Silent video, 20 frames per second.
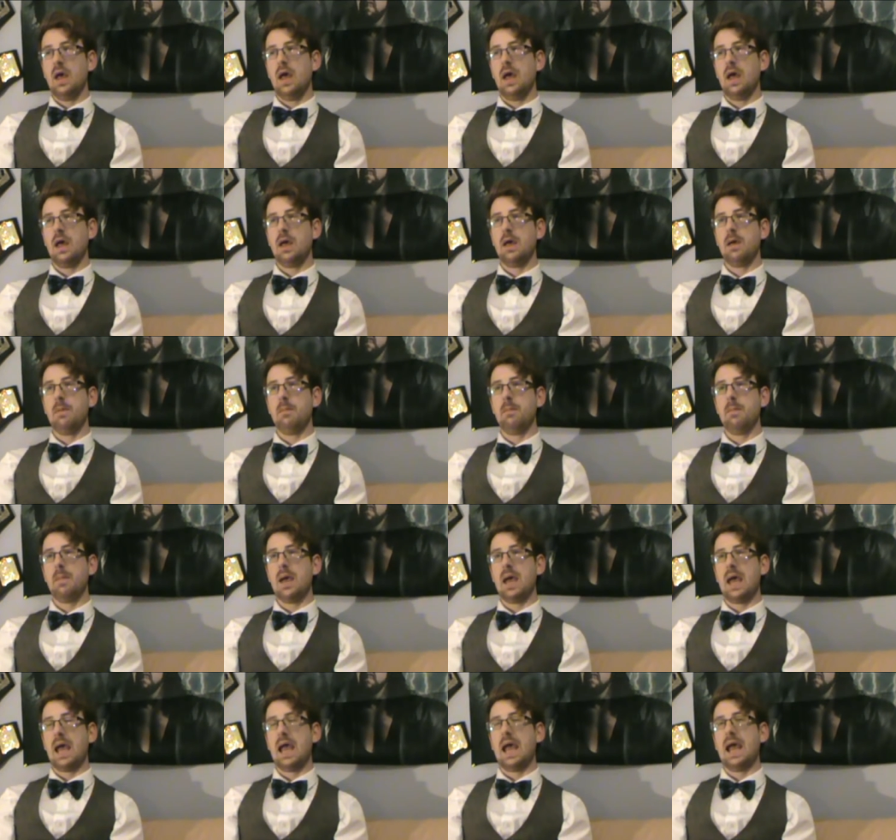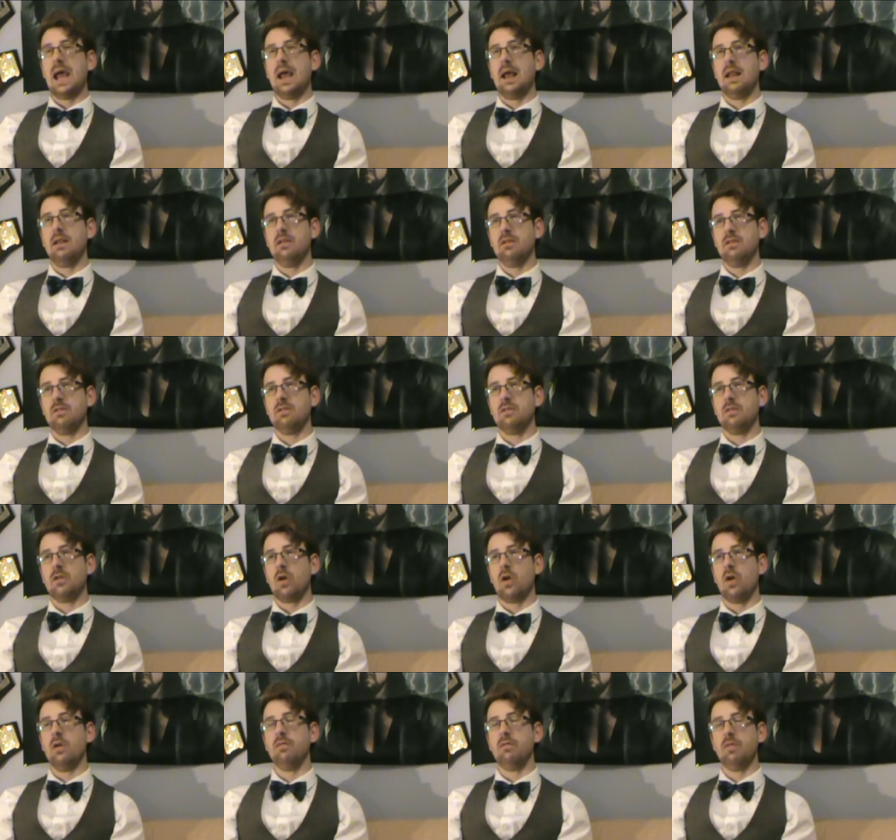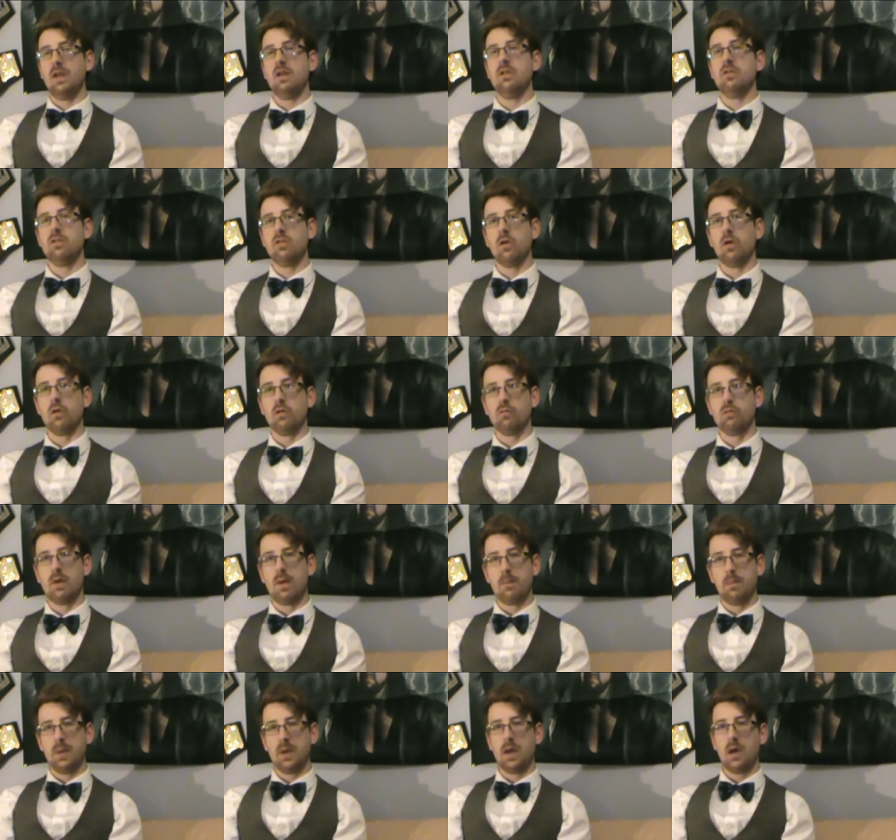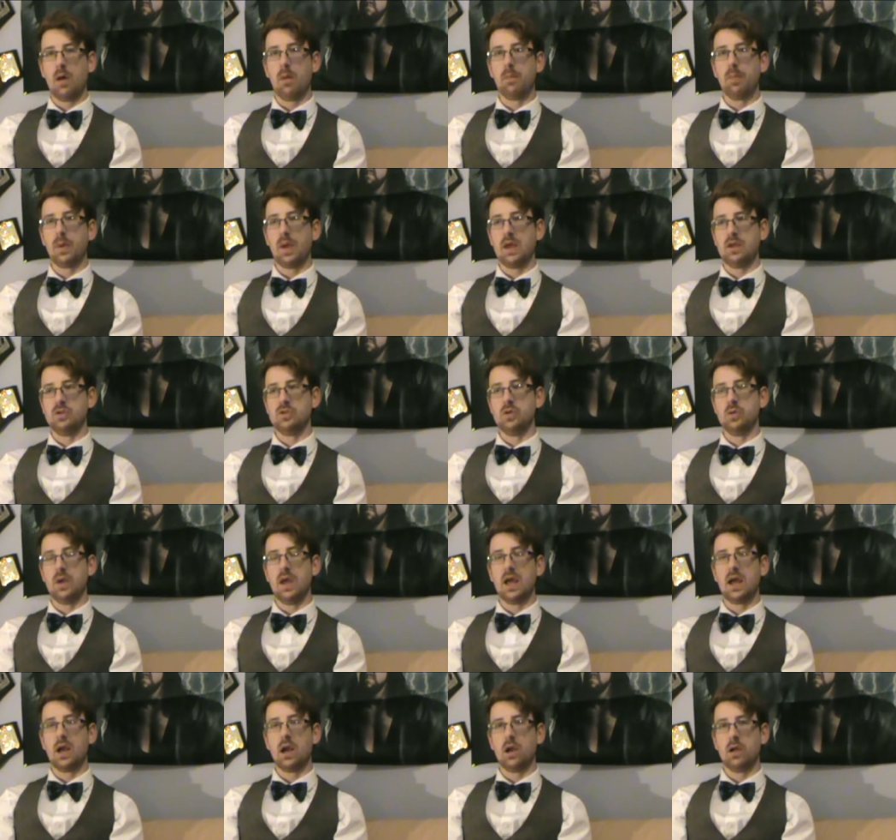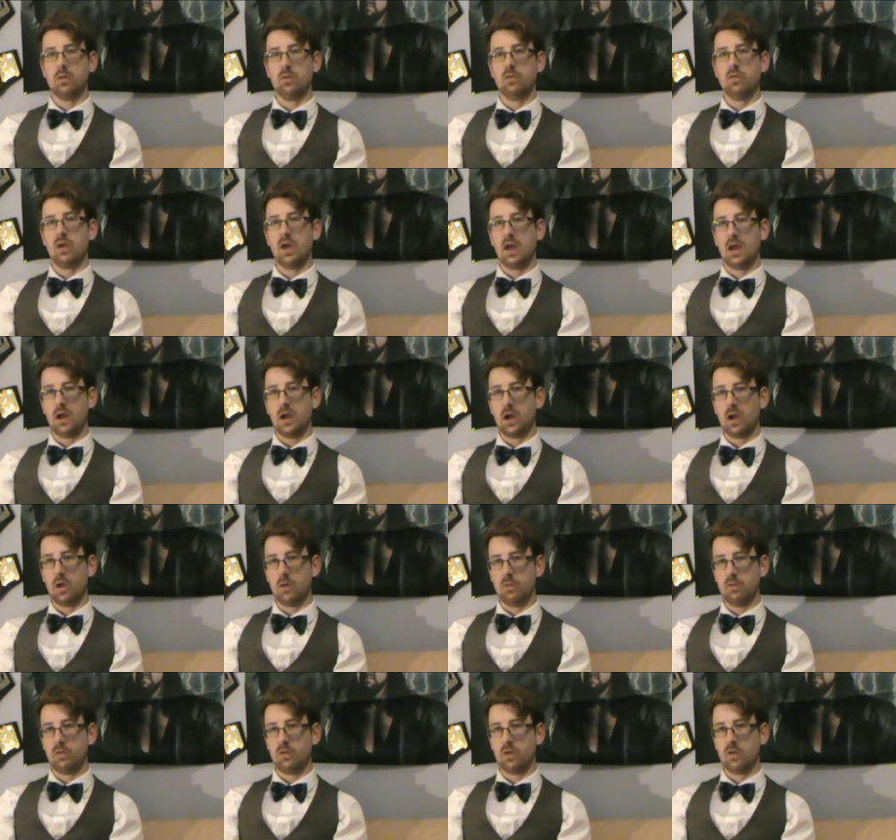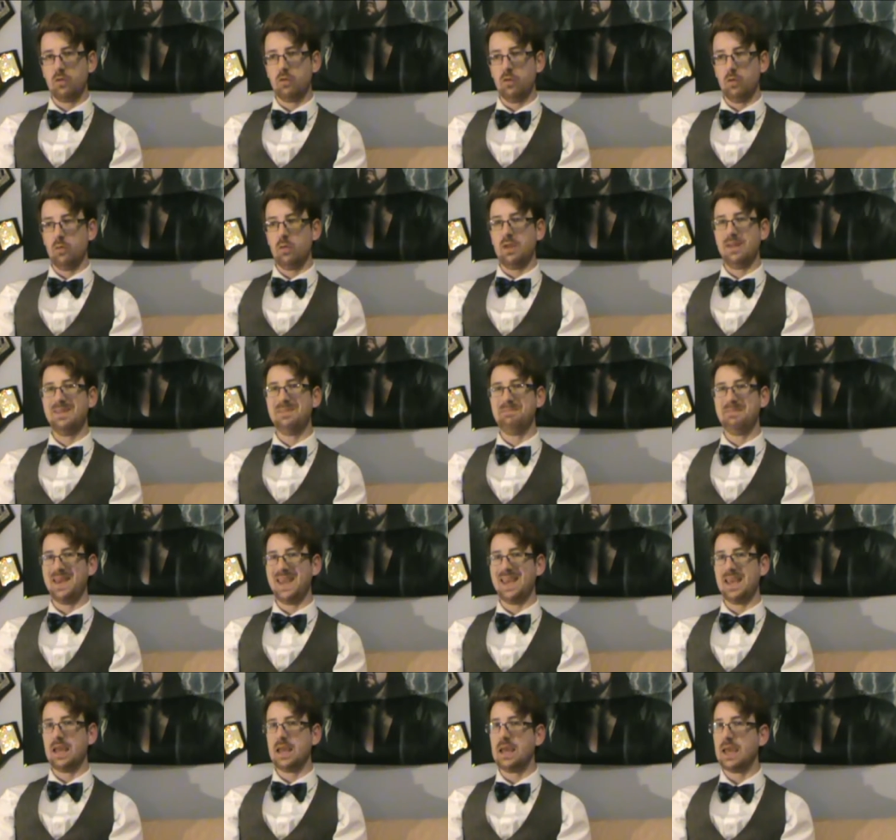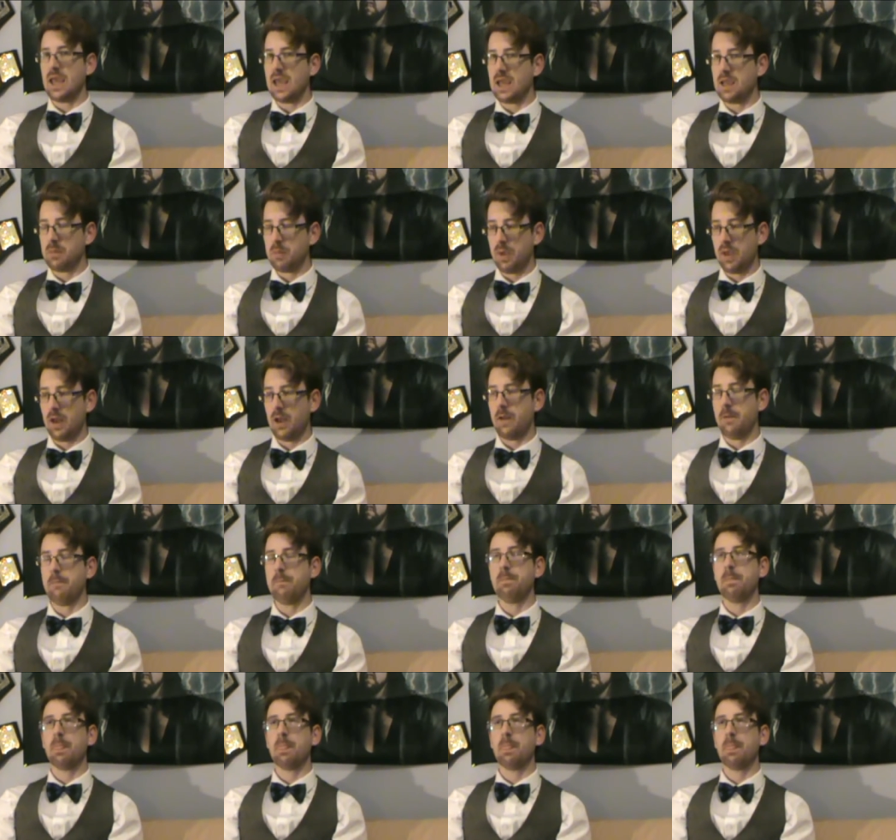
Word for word: um, and kind of then starts ramping up as you get closer and closer to this big kingpin.